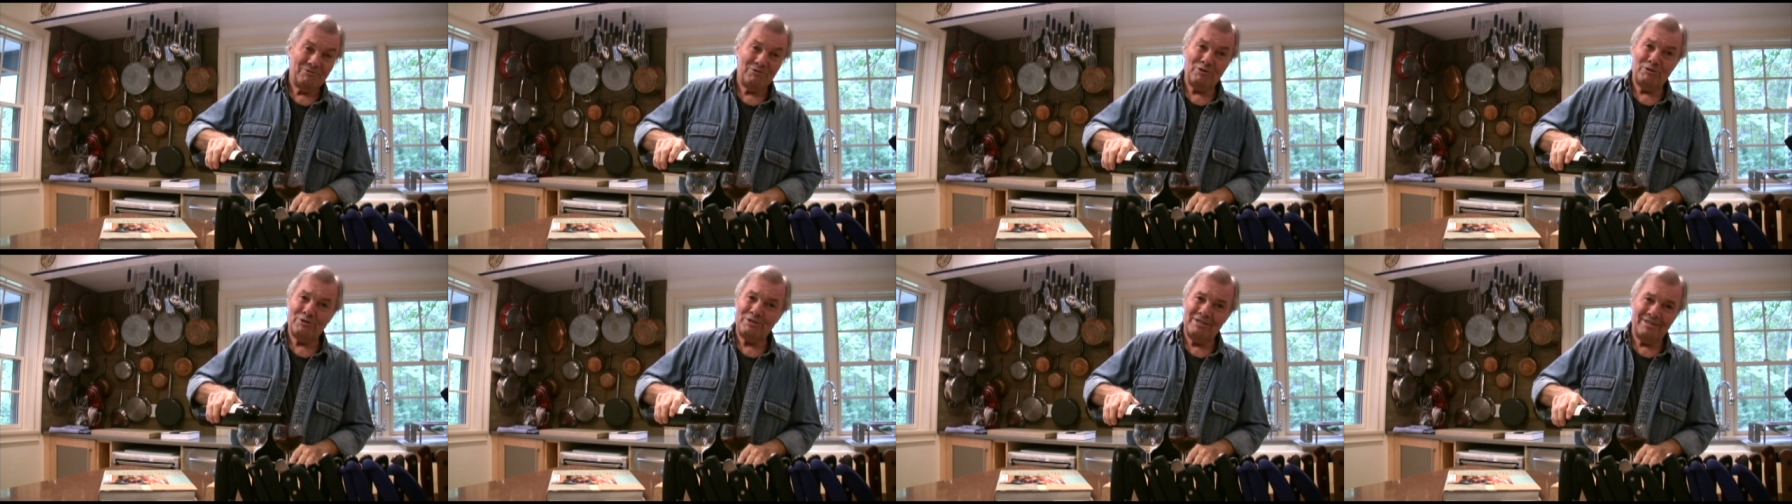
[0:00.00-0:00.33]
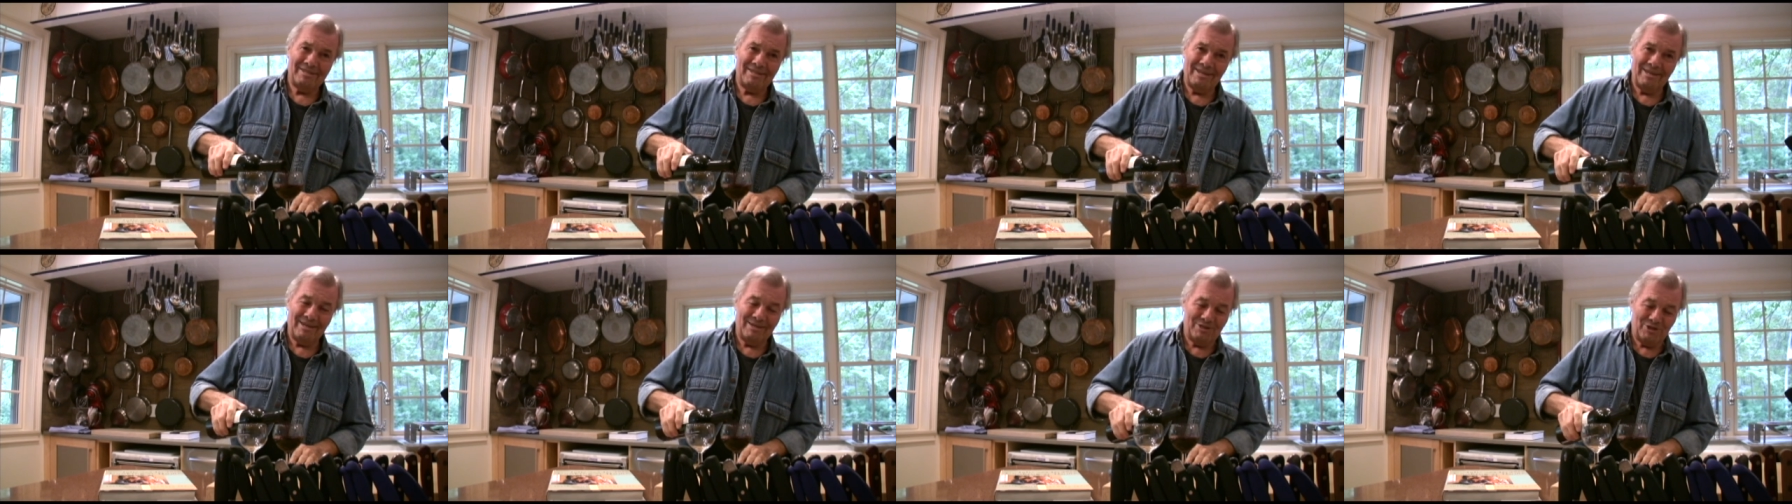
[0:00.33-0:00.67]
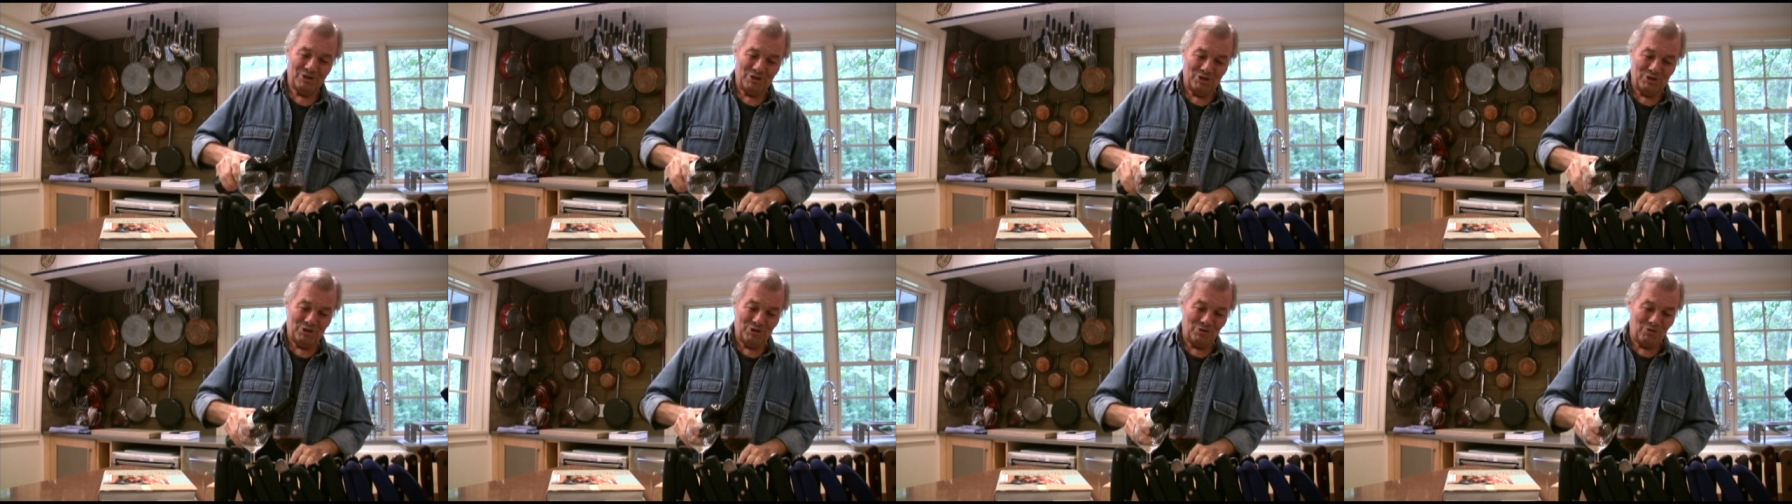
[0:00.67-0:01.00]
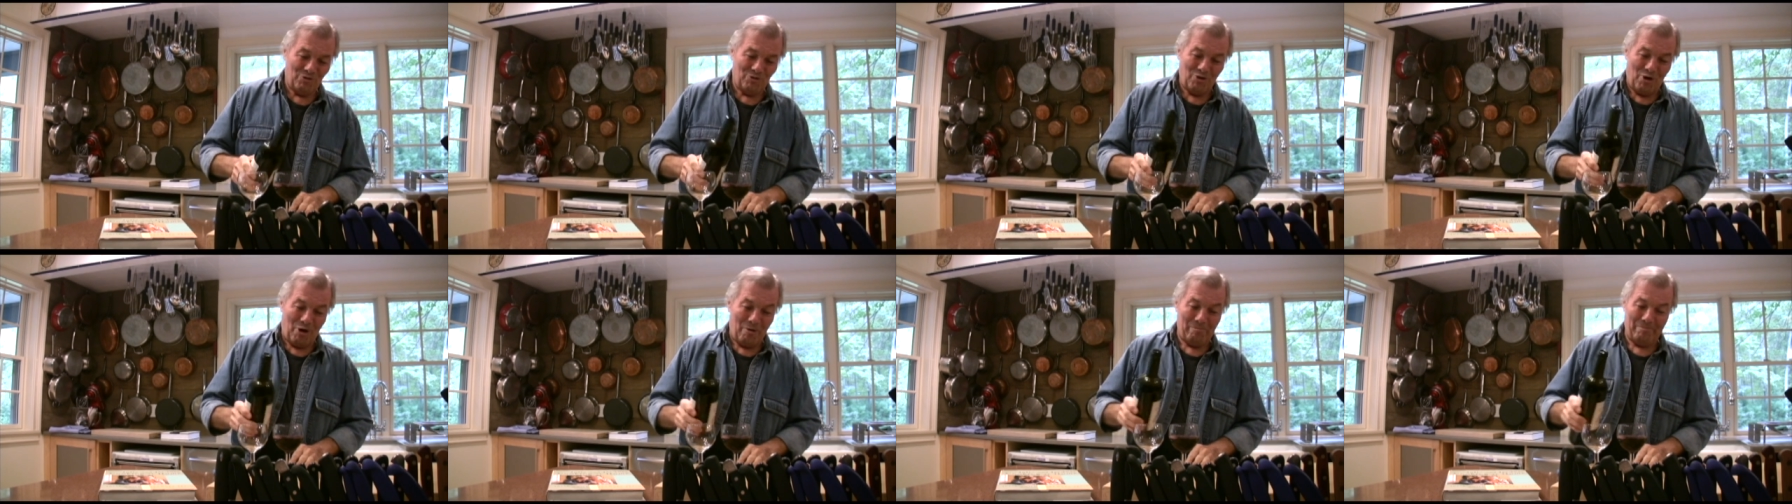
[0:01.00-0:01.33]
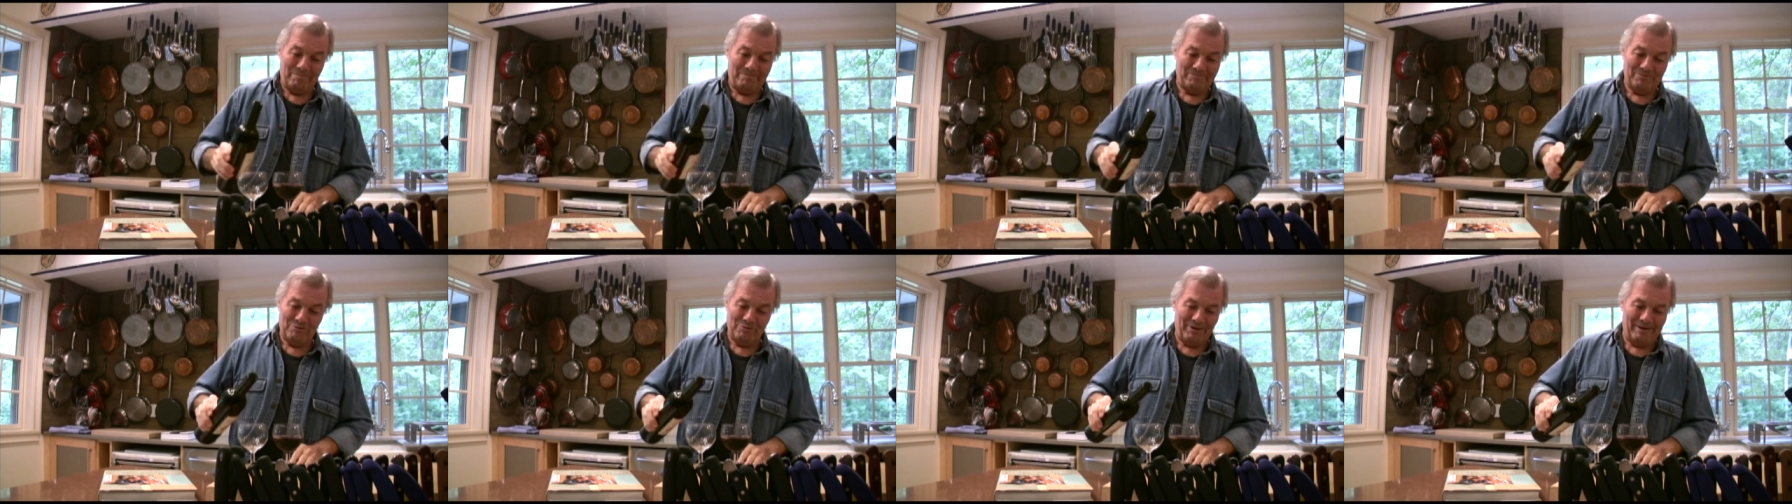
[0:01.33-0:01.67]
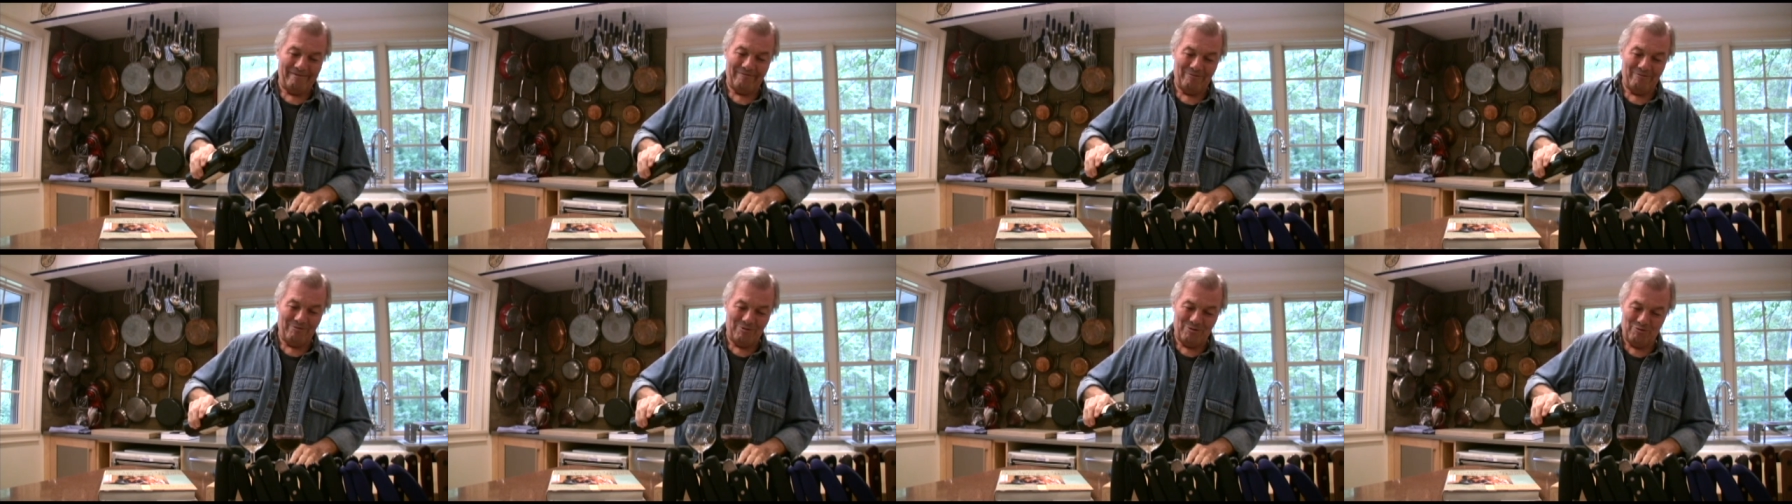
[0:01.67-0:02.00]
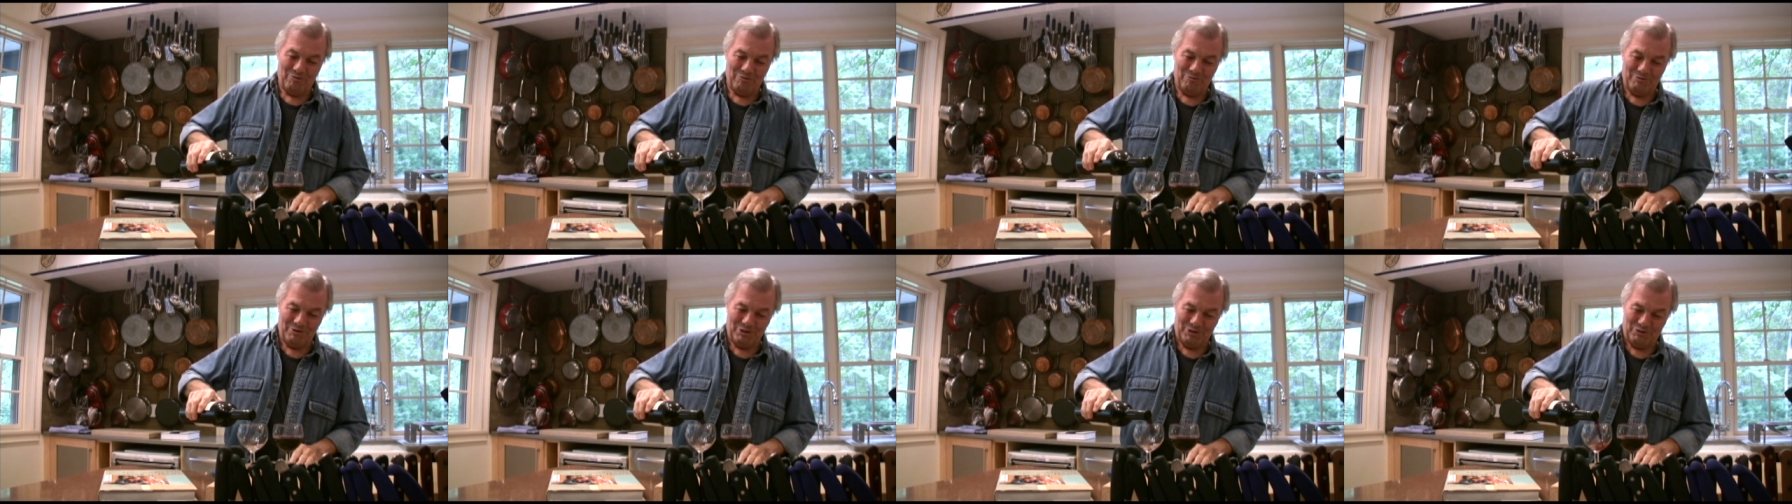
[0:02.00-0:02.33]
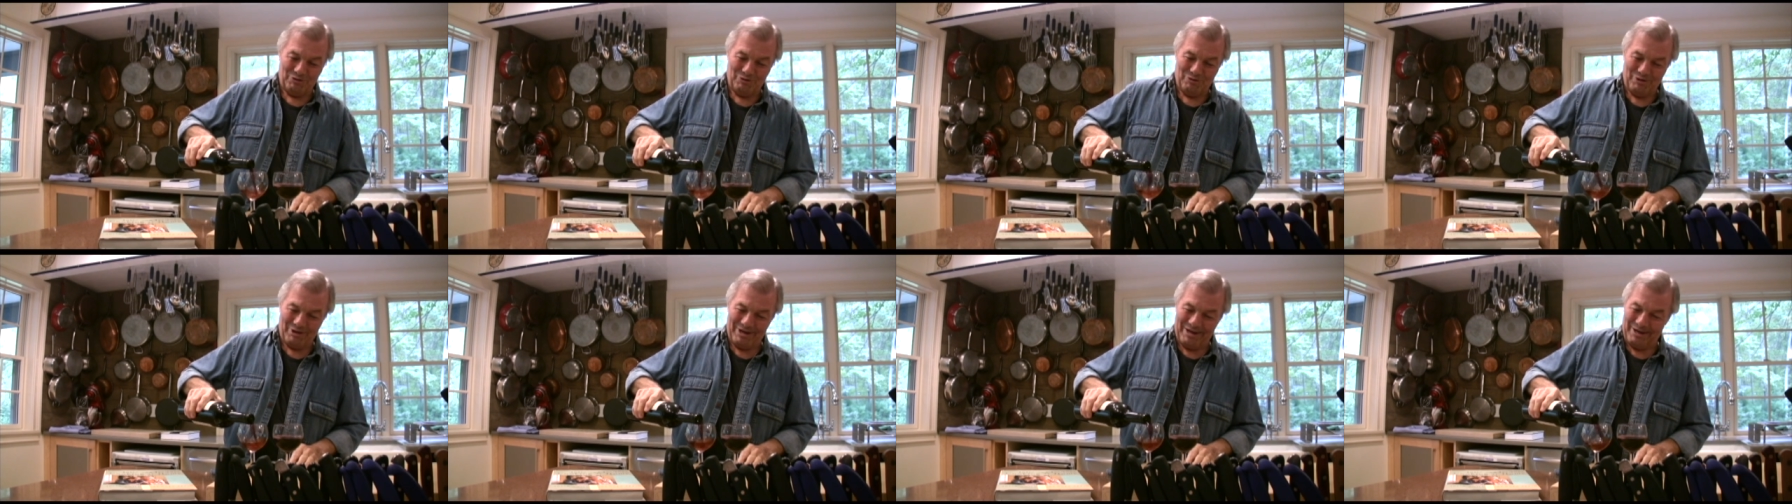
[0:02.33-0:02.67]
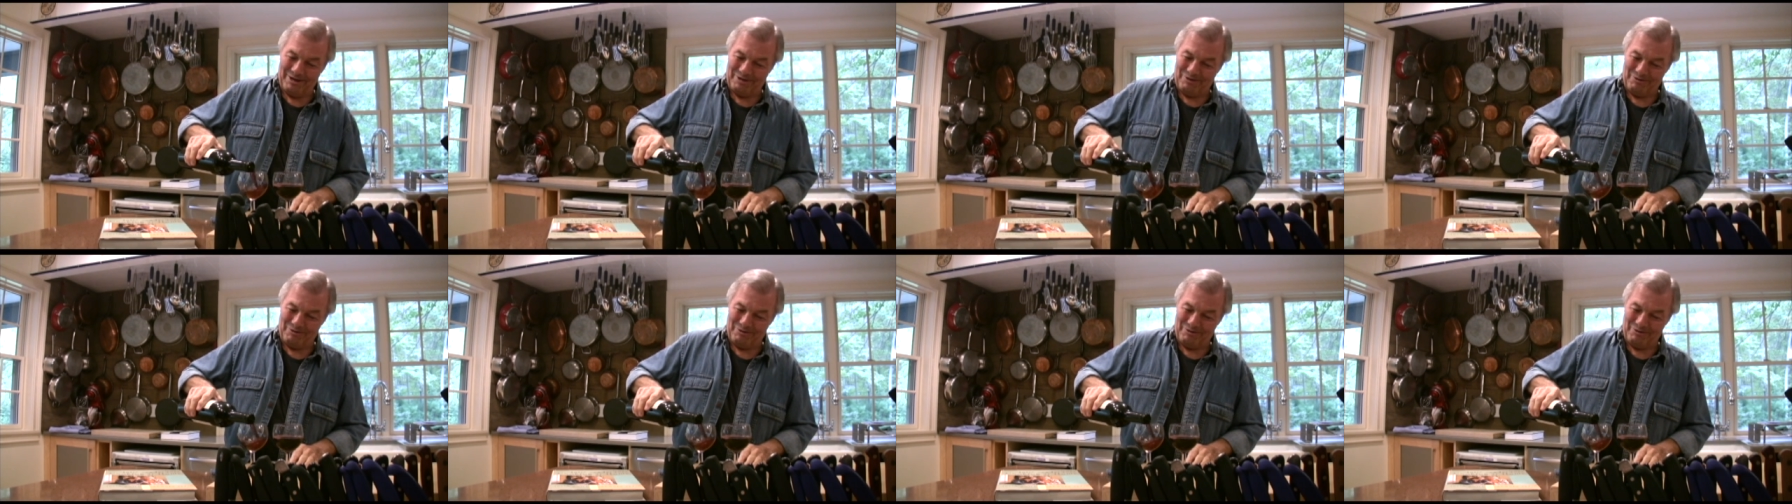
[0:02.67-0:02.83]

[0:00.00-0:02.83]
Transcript: just in case she show up. You never know with Julia,